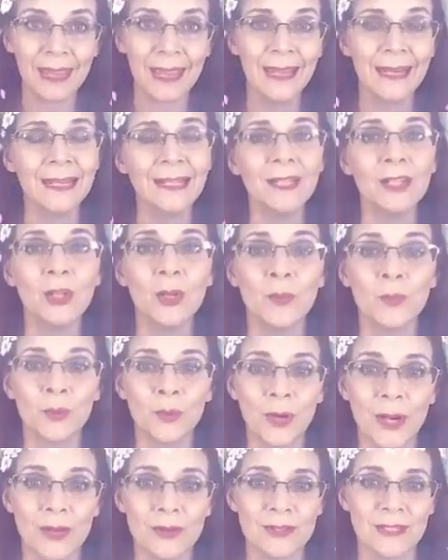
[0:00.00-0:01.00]
And a little
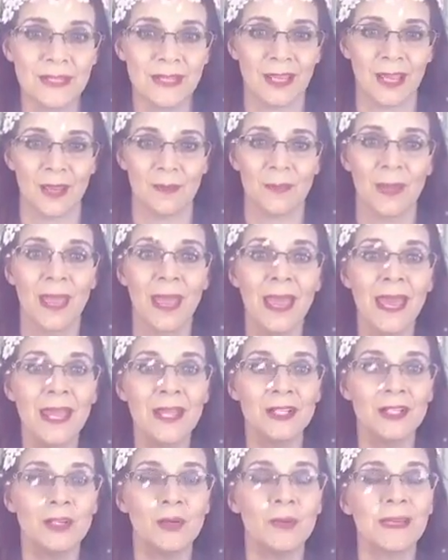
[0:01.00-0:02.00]
pro tip,
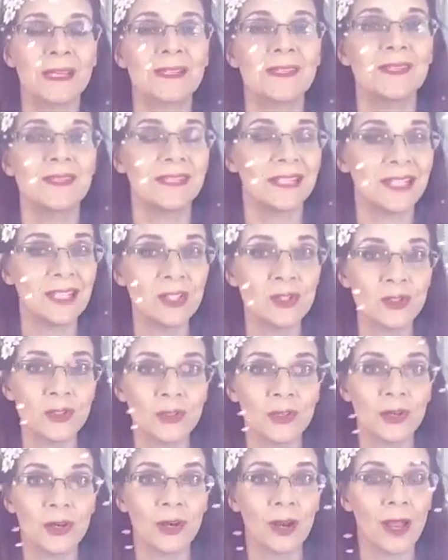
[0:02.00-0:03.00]
to extend
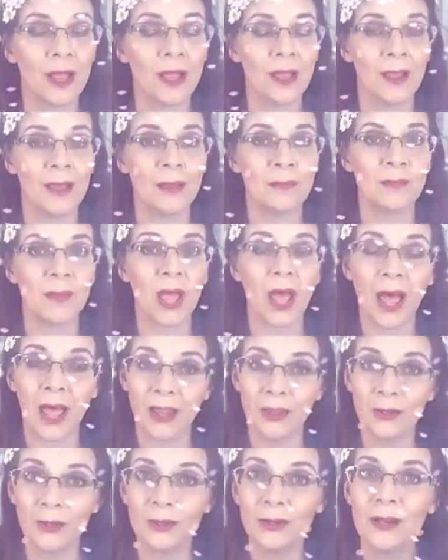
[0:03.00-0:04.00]
your
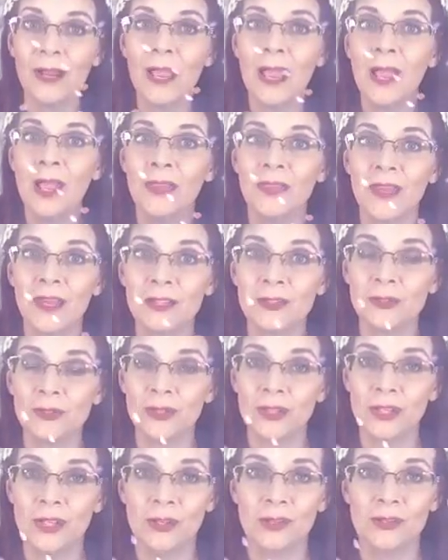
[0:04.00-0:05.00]
color that
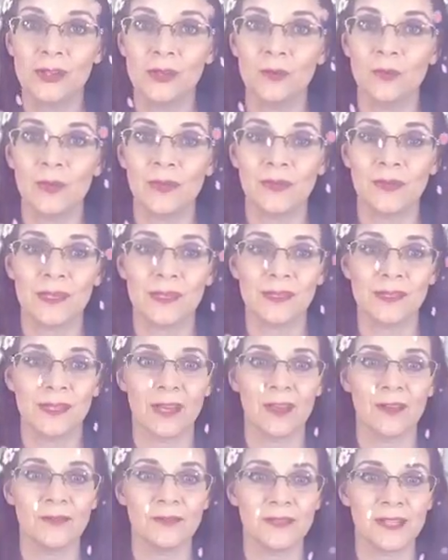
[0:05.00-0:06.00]
you're using with the
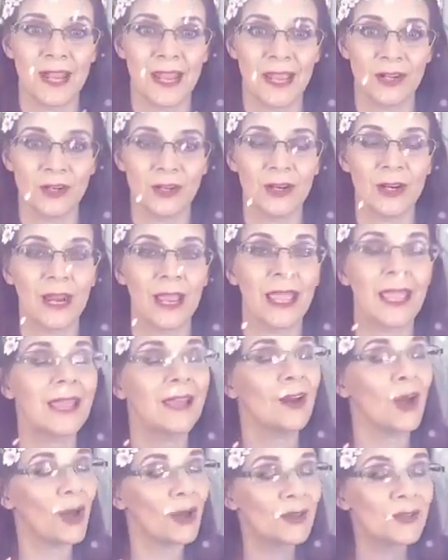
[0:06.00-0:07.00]
self tanner
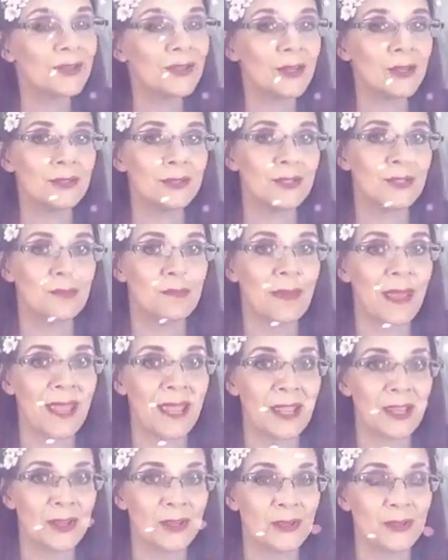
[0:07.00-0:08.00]
and also to
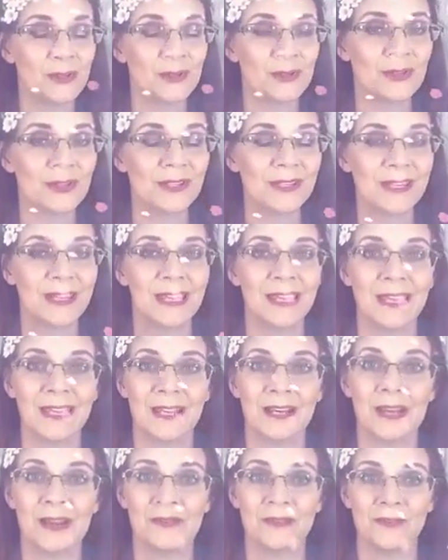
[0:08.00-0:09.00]
make your
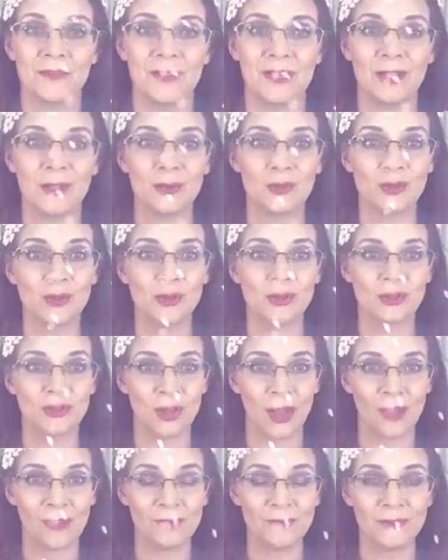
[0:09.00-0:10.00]
skin feel
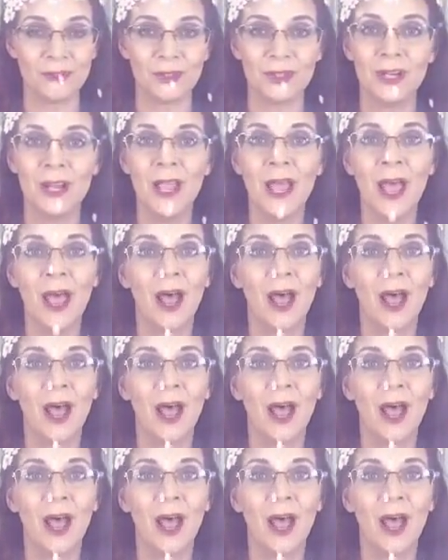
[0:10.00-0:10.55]
softer,